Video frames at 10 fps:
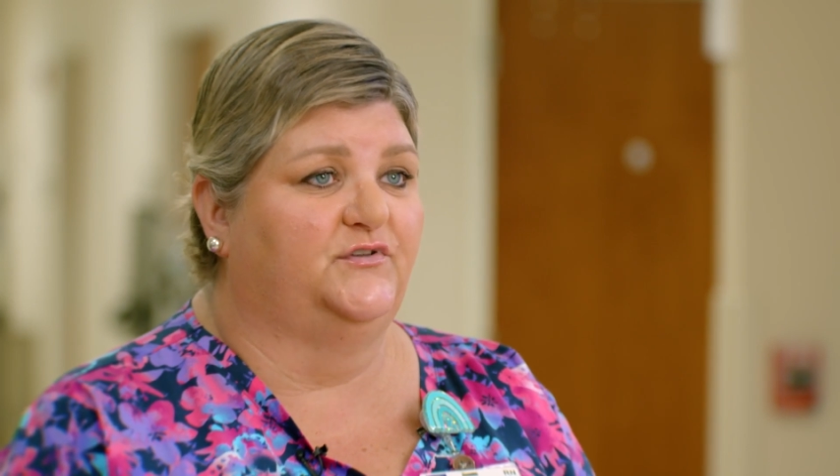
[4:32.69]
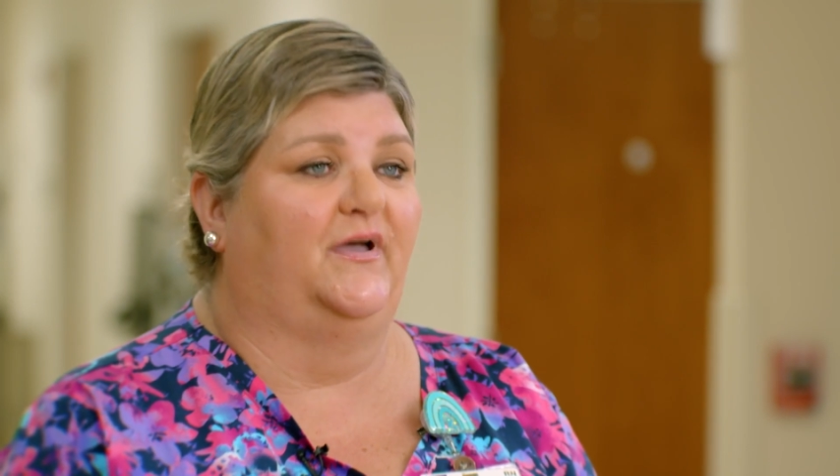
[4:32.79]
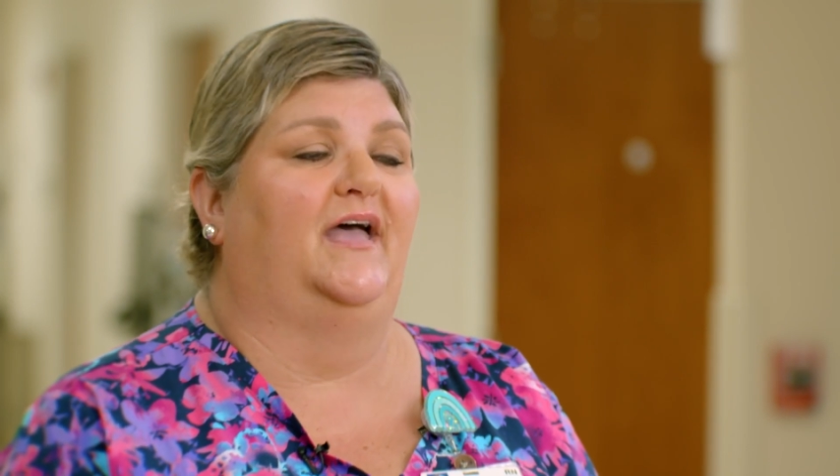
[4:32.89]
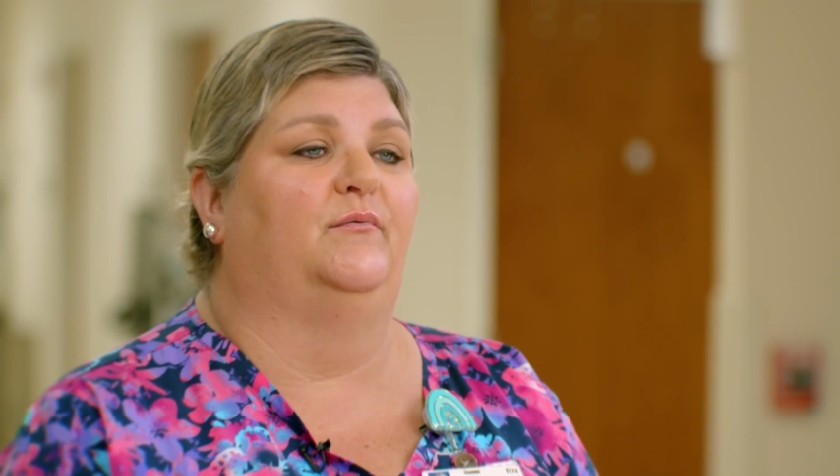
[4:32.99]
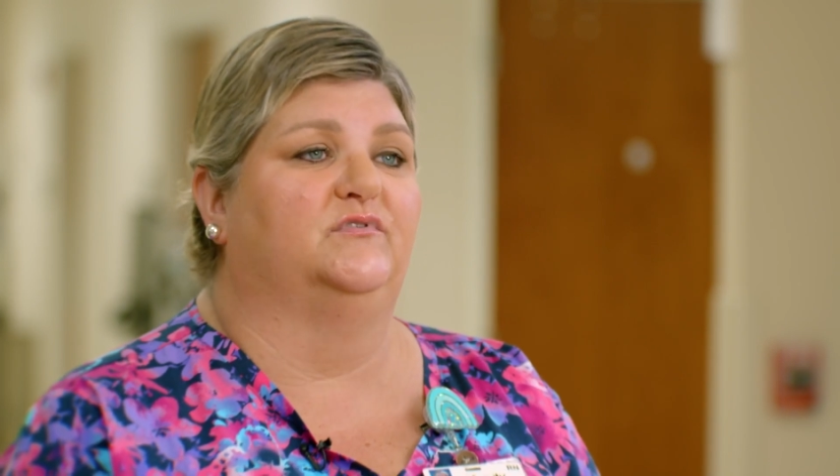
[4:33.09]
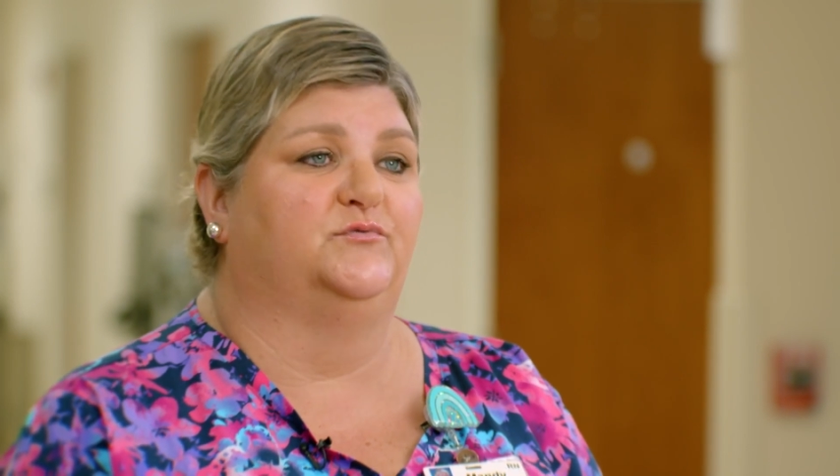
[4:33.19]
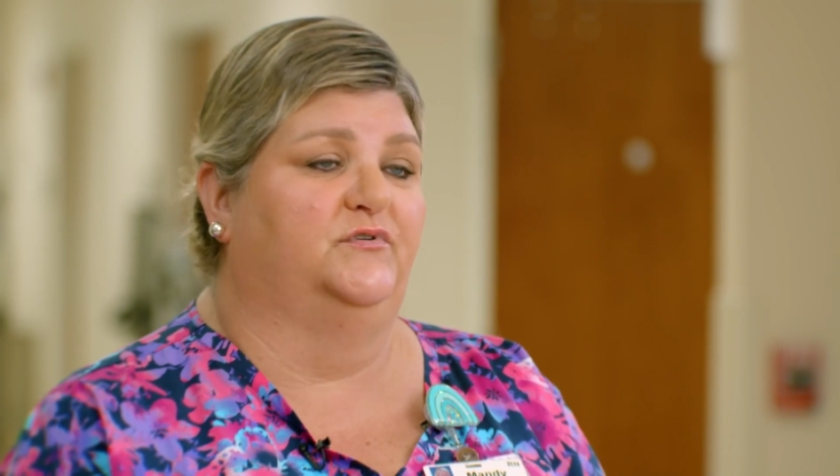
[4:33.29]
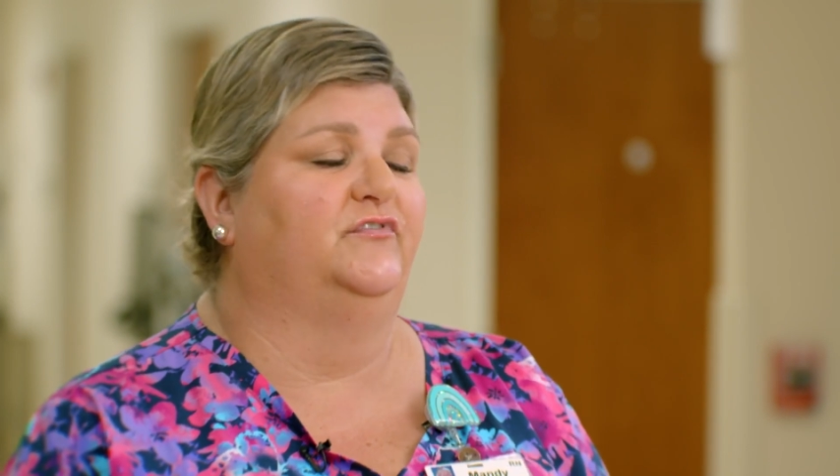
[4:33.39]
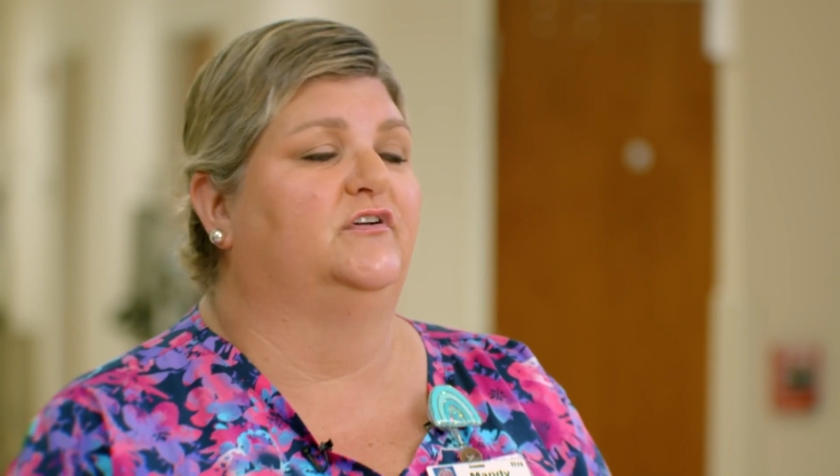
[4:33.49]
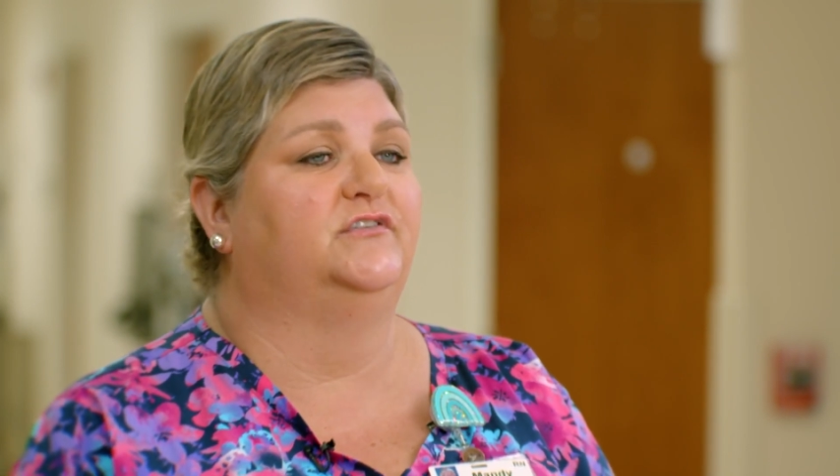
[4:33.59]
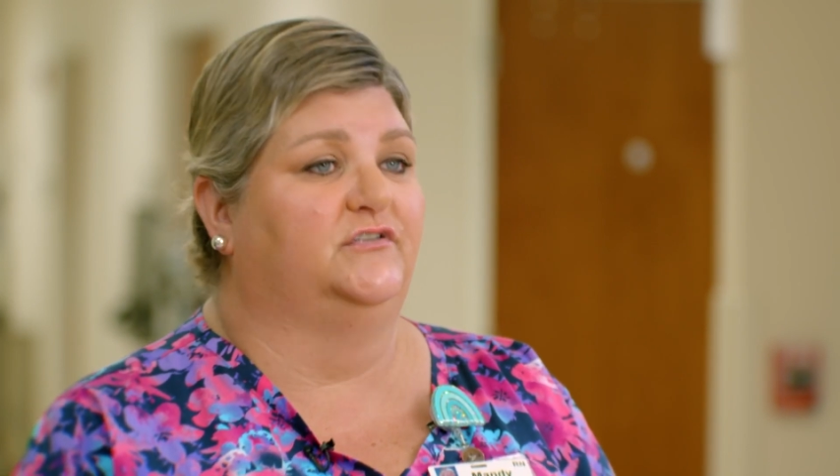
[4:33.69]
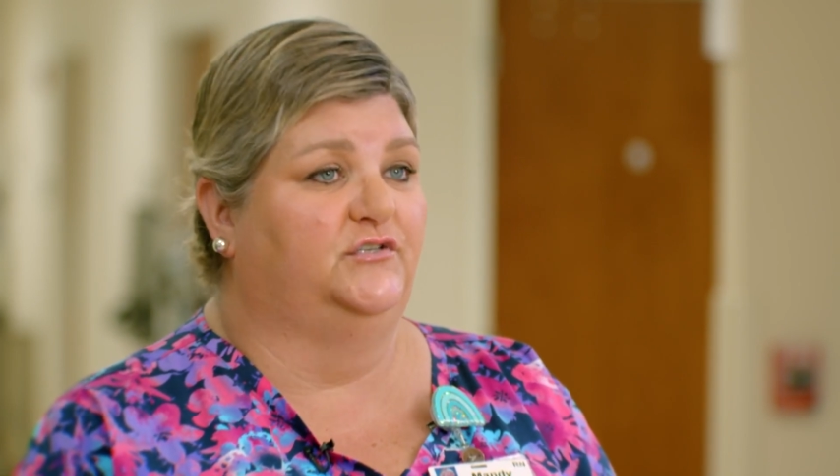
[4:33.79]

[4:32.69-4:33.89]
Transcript: So I was referred to